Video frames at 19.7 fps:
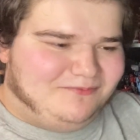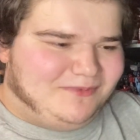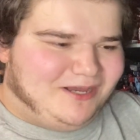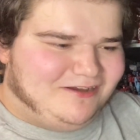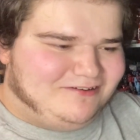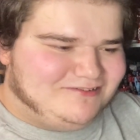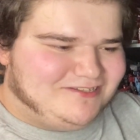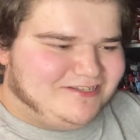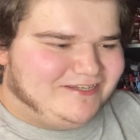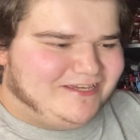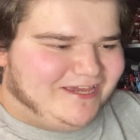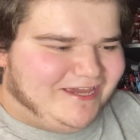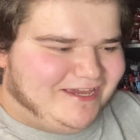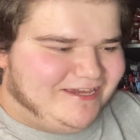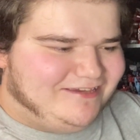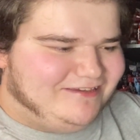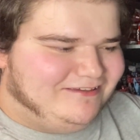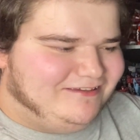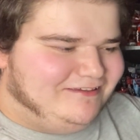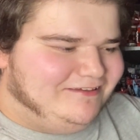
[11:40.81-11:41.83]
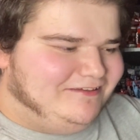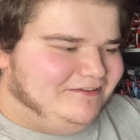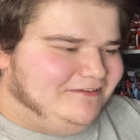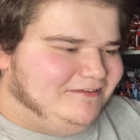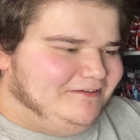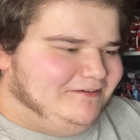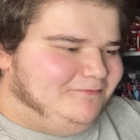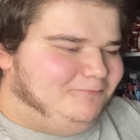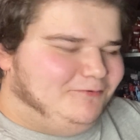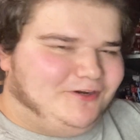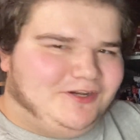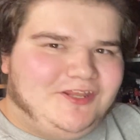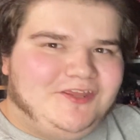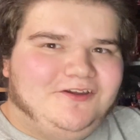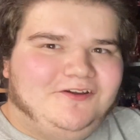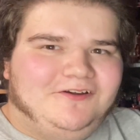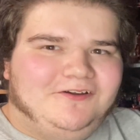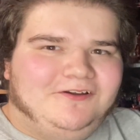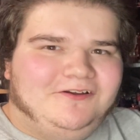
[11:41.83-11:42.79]
I was like, hey, we're
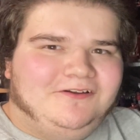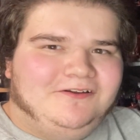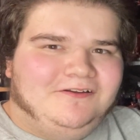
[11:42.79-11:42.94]
here.